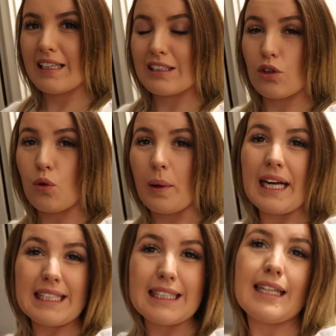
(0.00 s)
He's
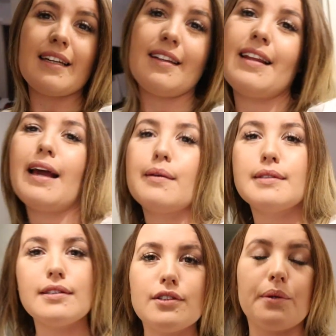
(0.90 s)
always singing in the
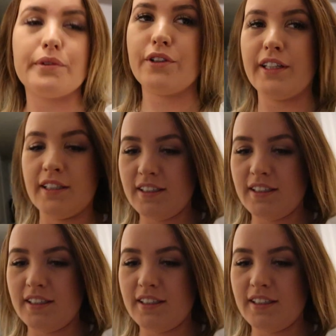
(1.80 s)
house, it's so annoying.